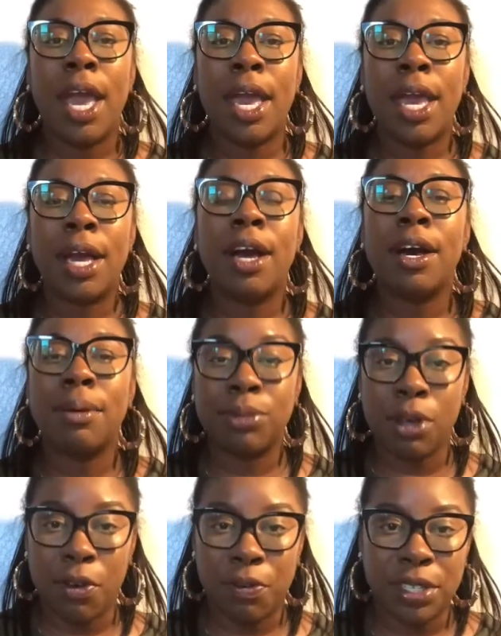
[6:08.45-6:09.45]
It comes
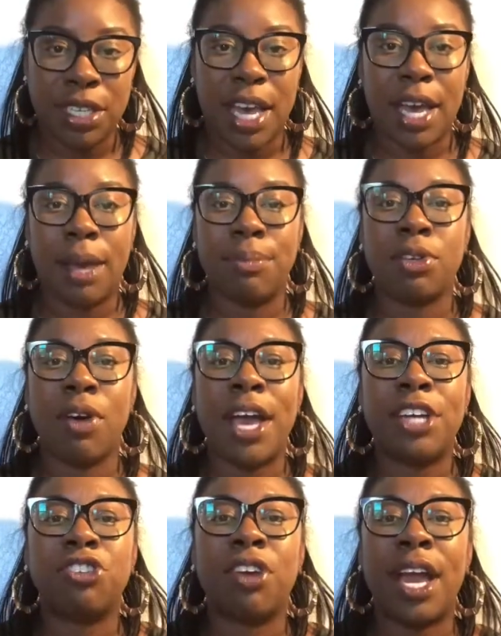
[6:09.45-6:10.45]
over time. So
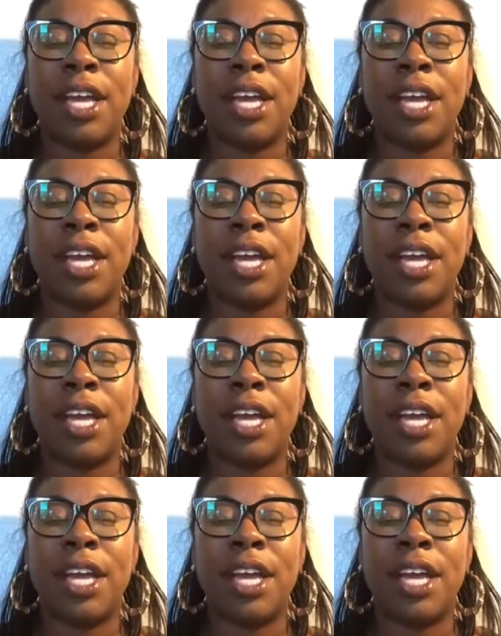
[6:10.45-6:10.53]
as you're